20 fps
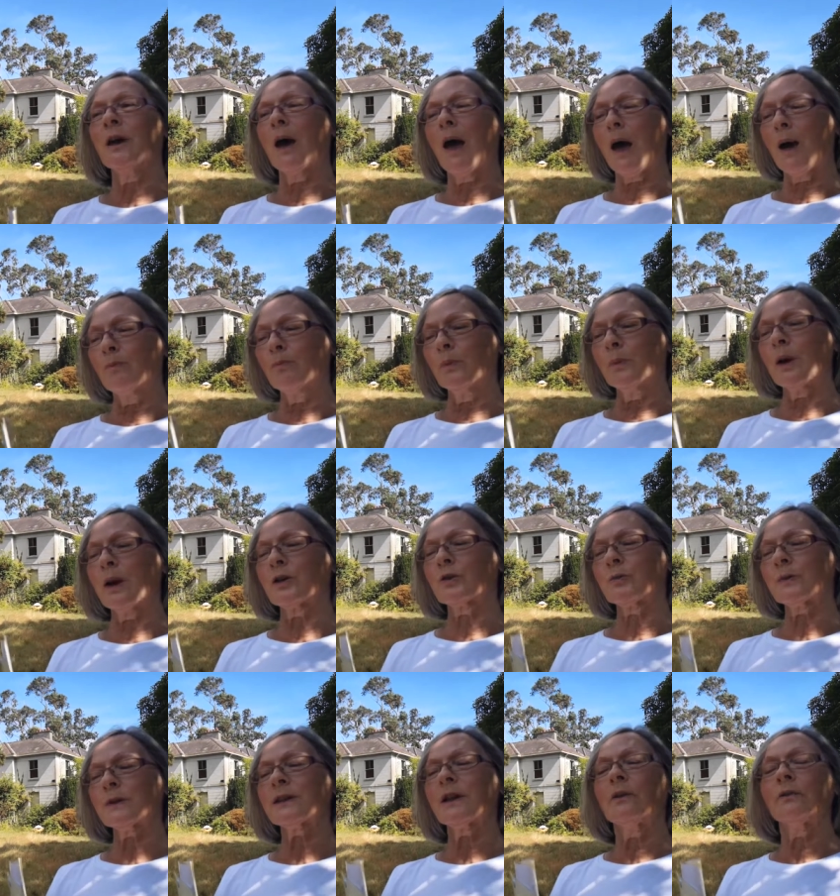um,
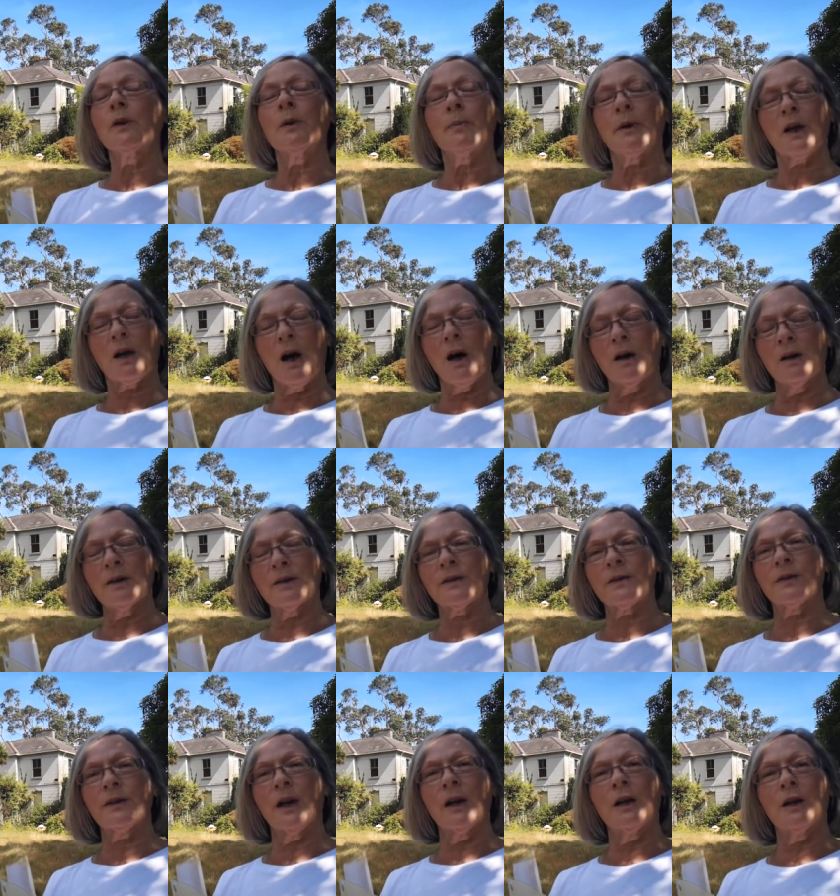it was lovely
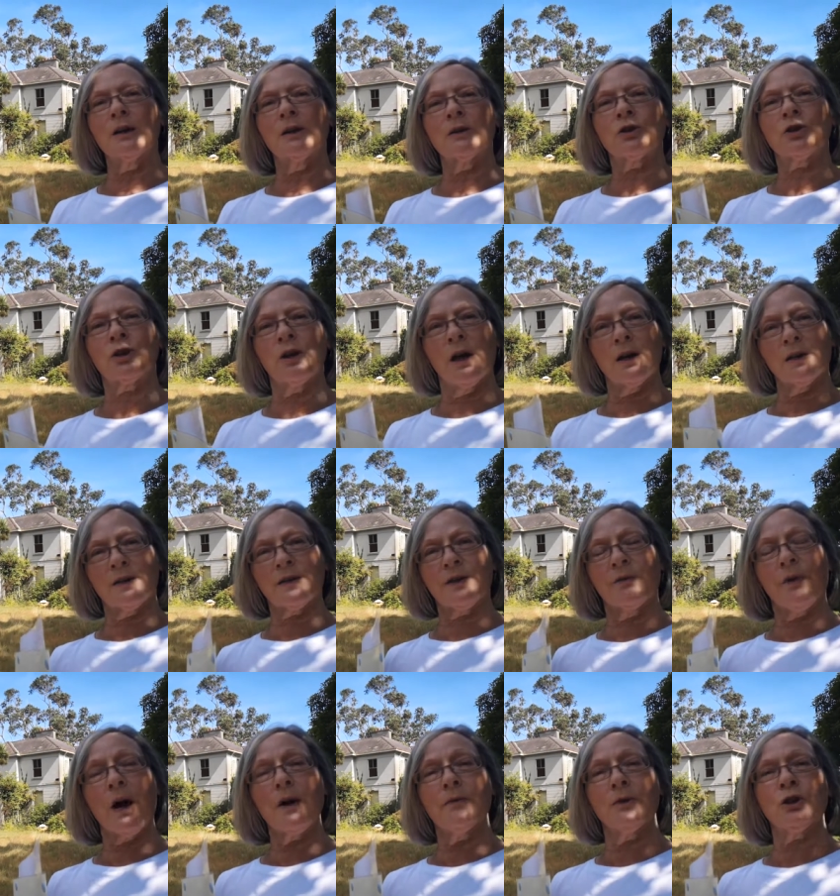because their uh,
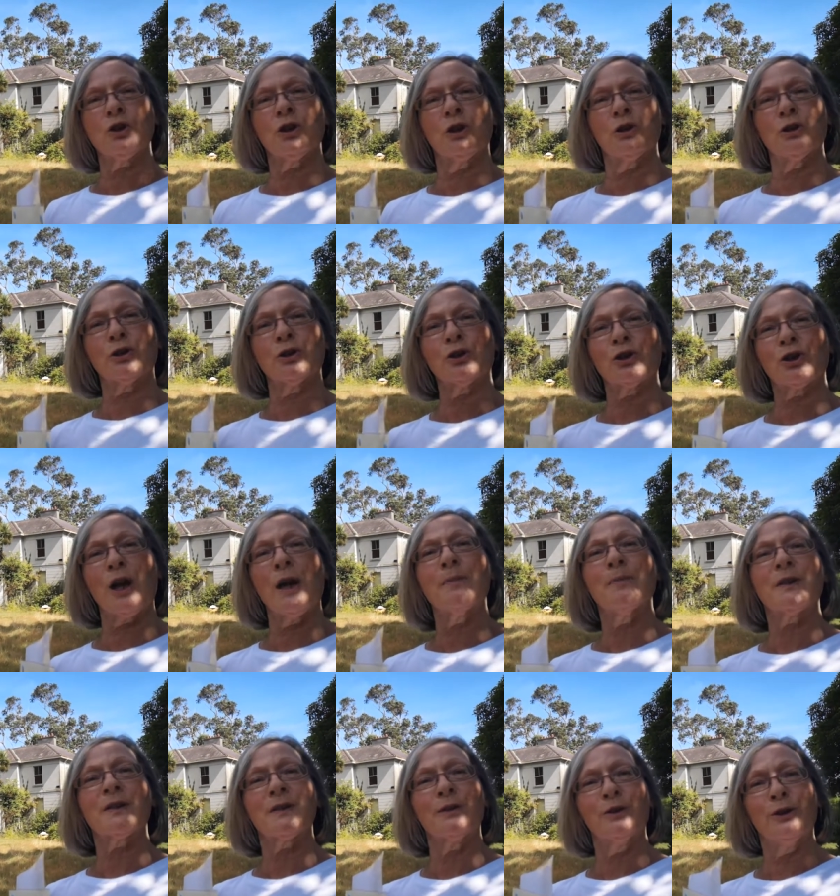surviving children, Seamus
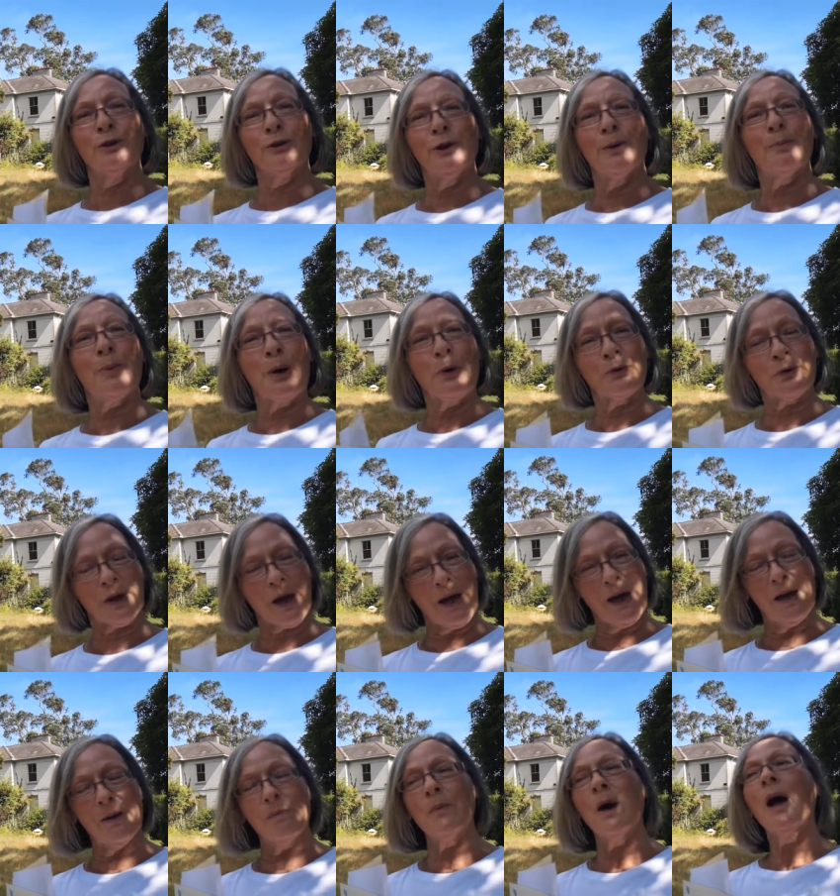and Nuala both
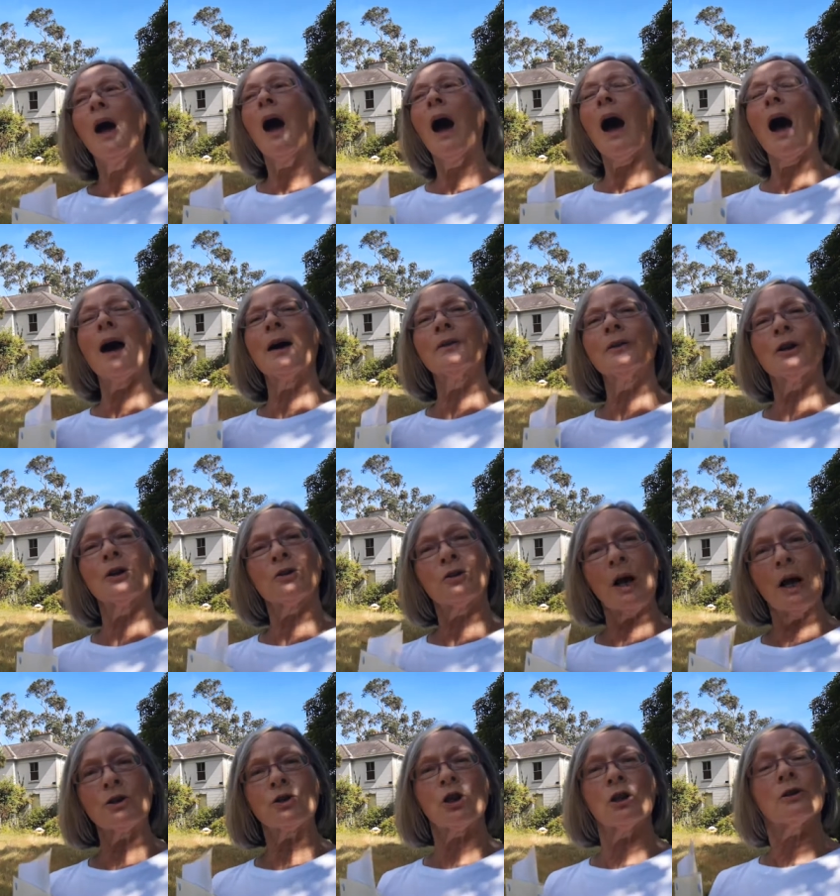came, oh, and their
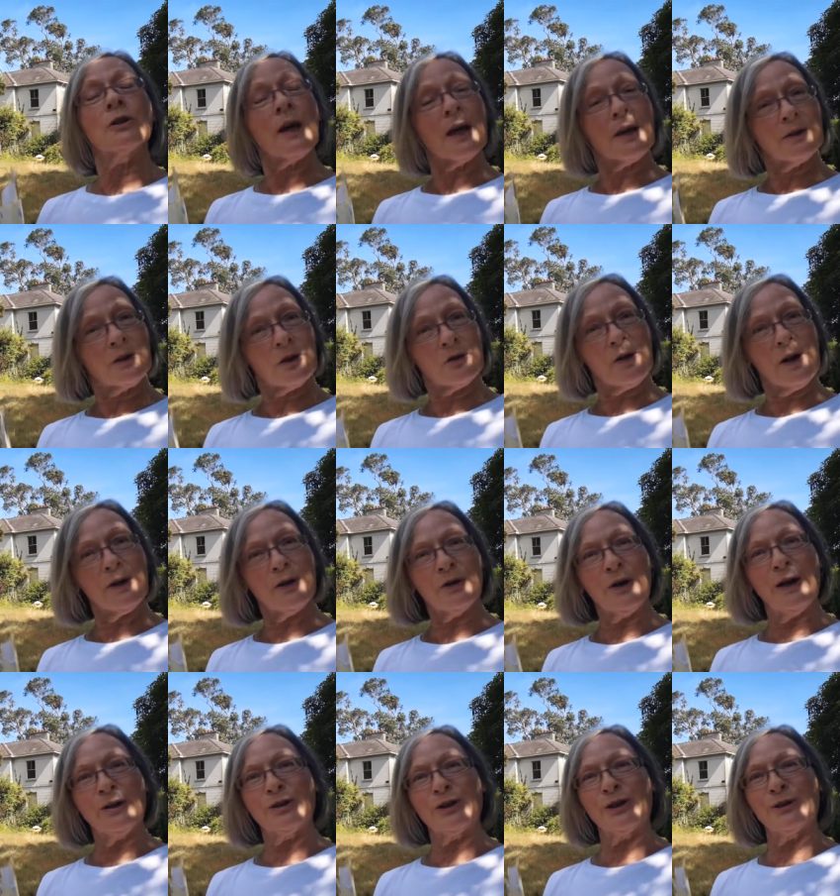grandchildren and their great
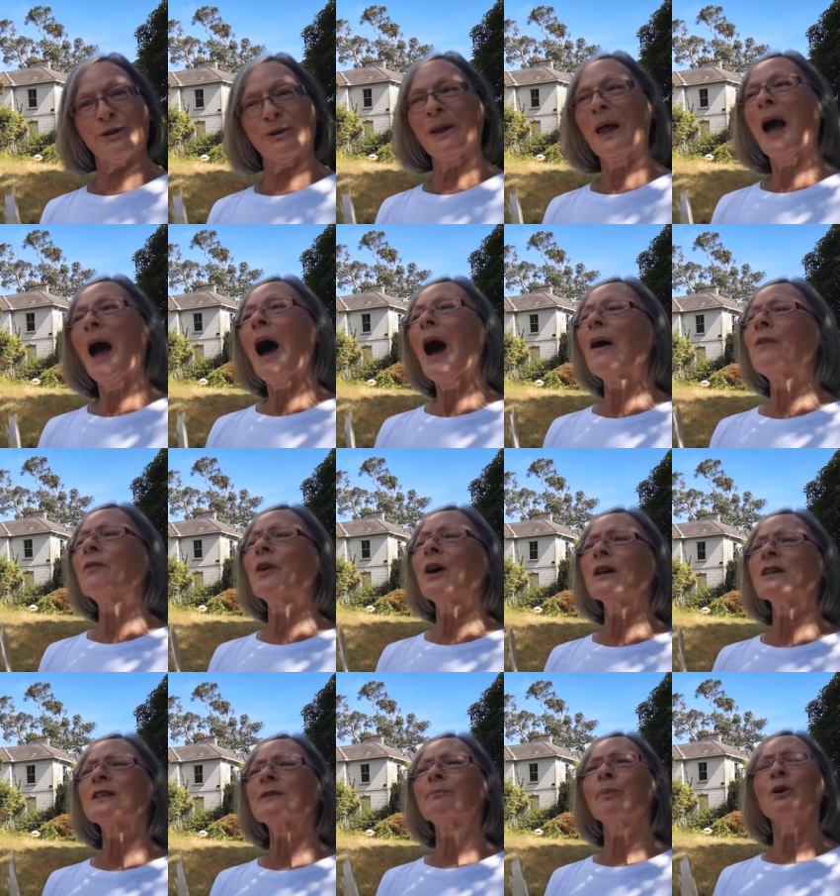grandchildren, ah. and
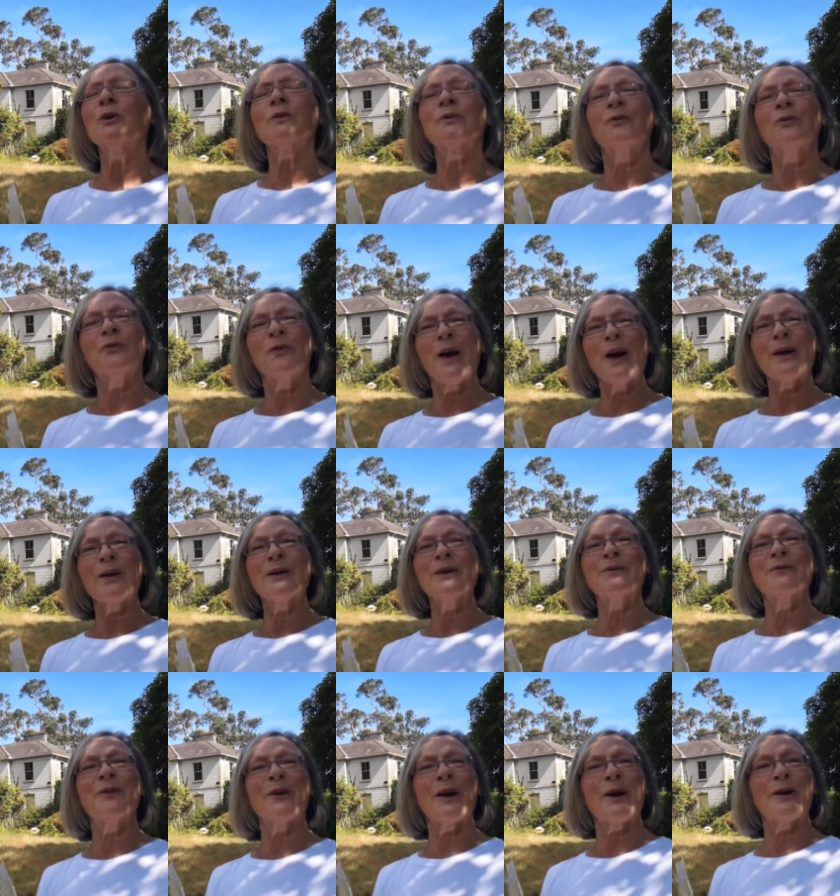they spoke very,
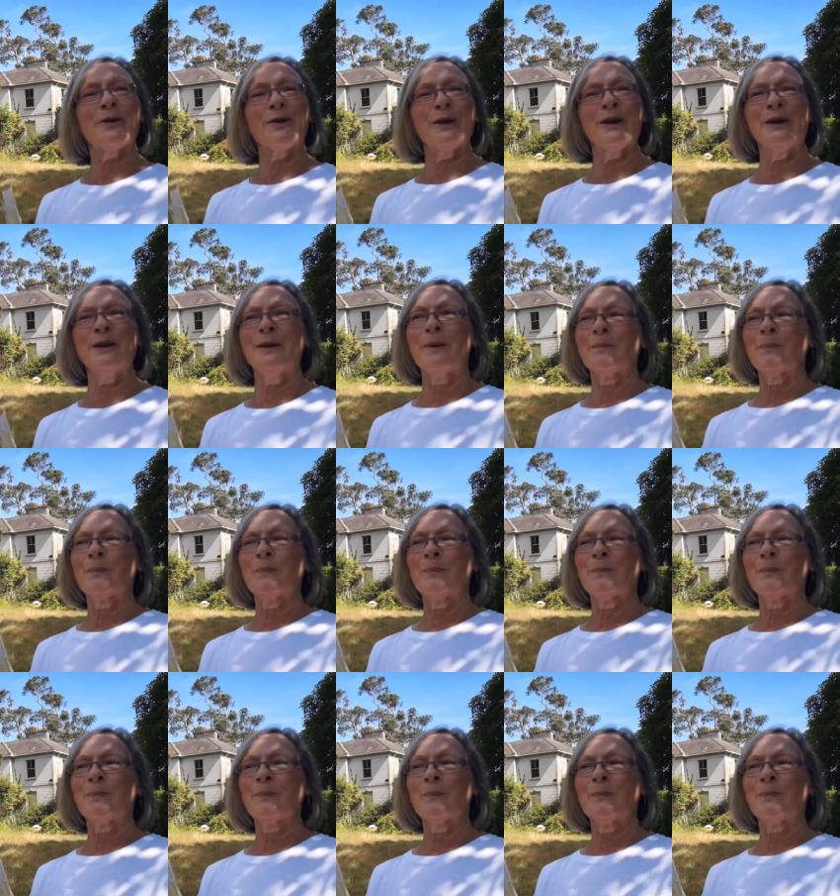very